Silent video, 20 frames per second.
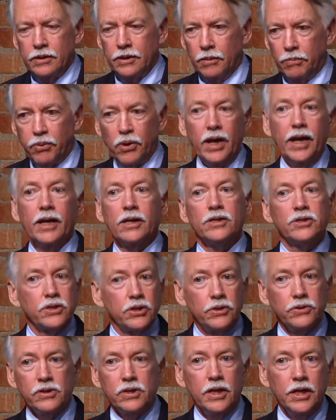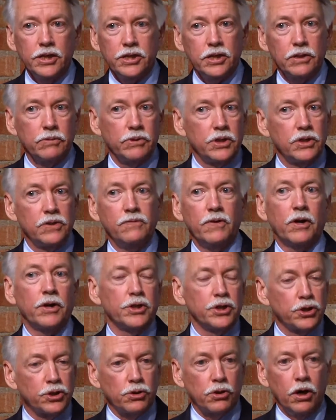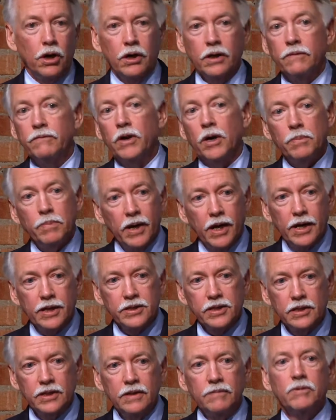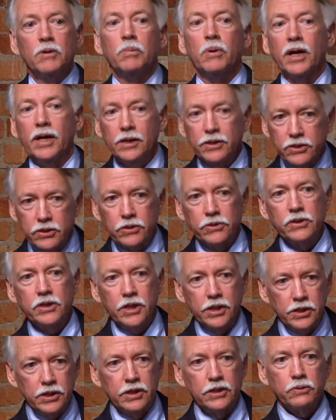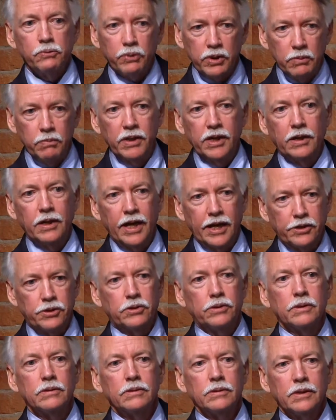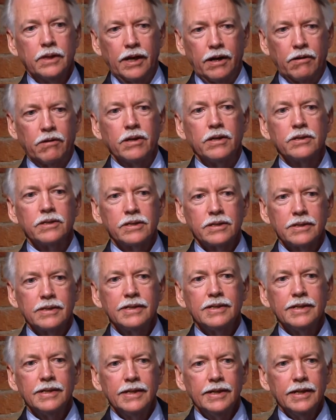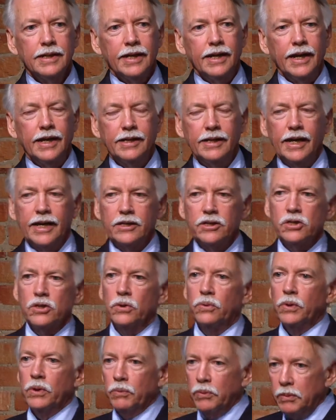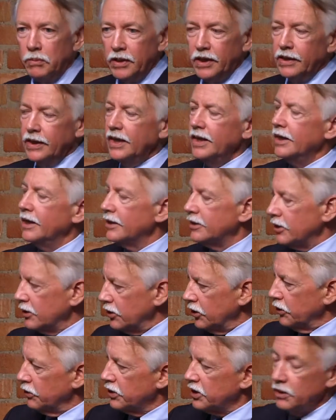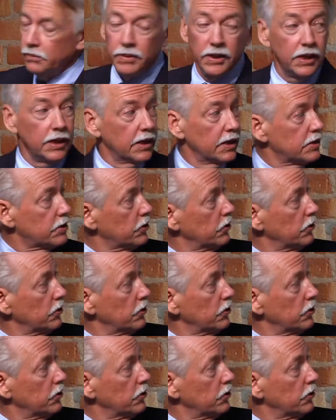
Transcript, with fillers: the brand association, which is very strong and very positive, the brand association is with the big natural areas. And that so what we needed to do is to begin